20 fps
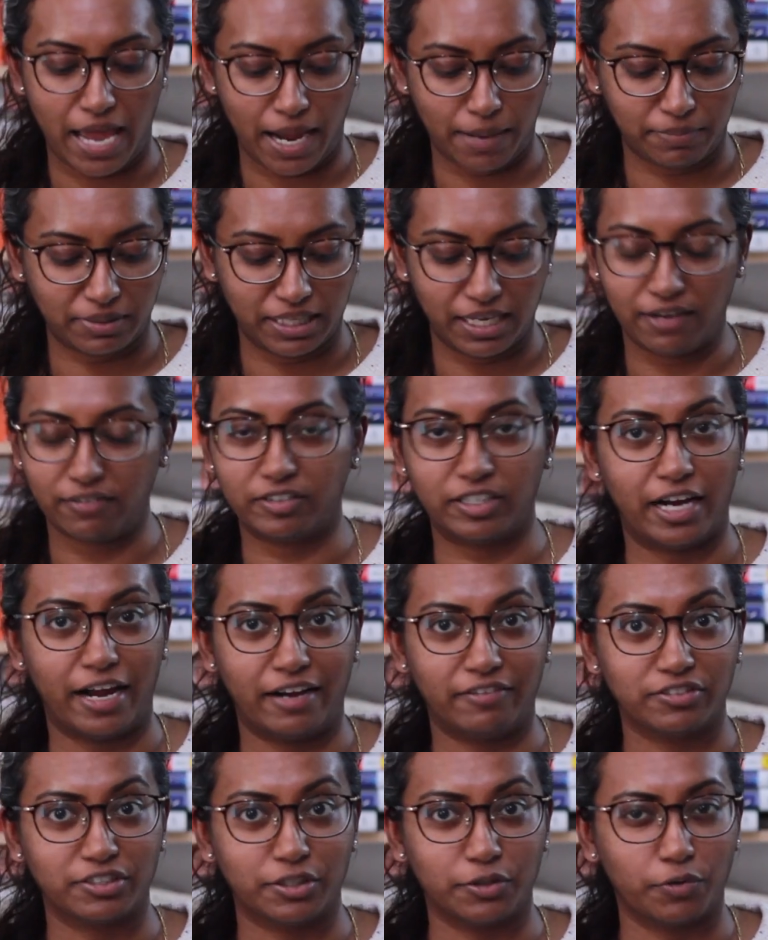happily ever
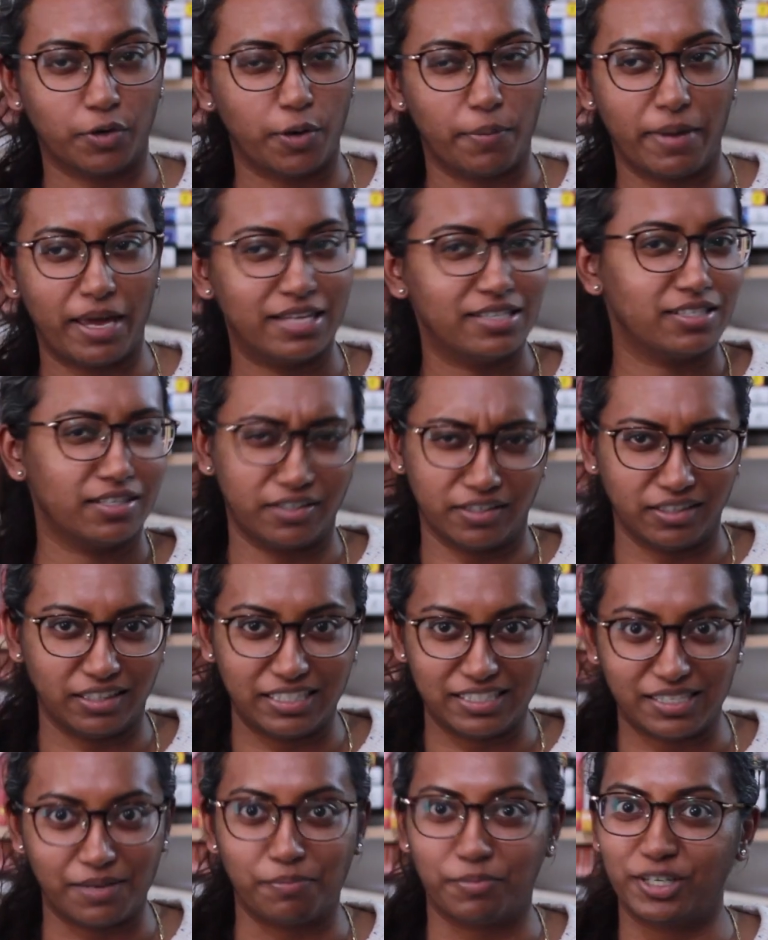after romance, or at
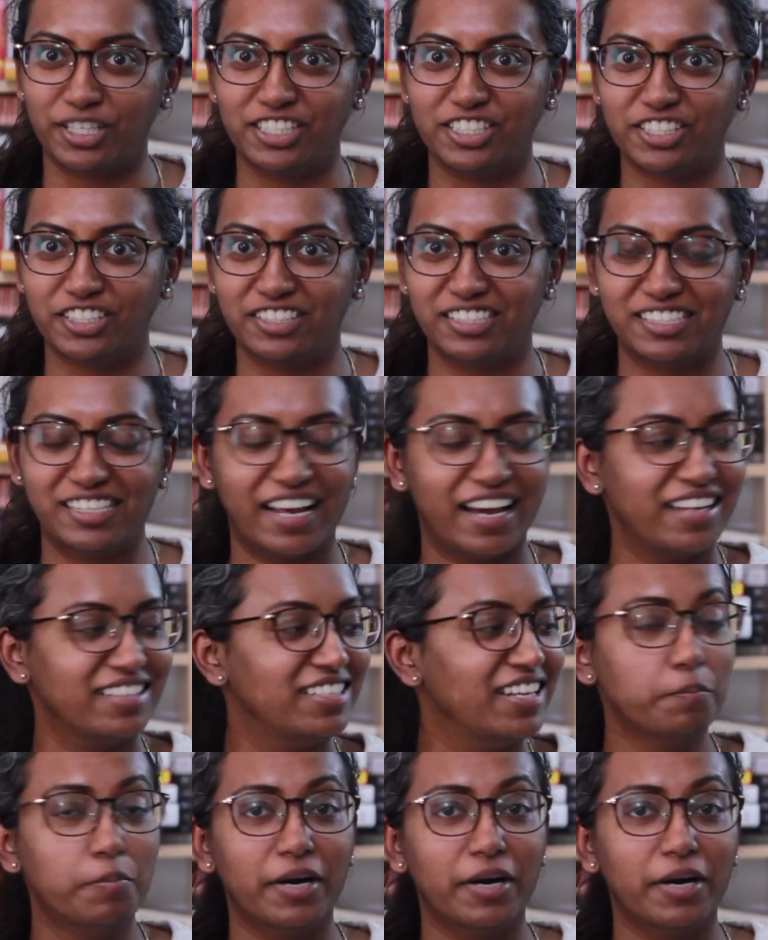least I'm pretty sure it's not.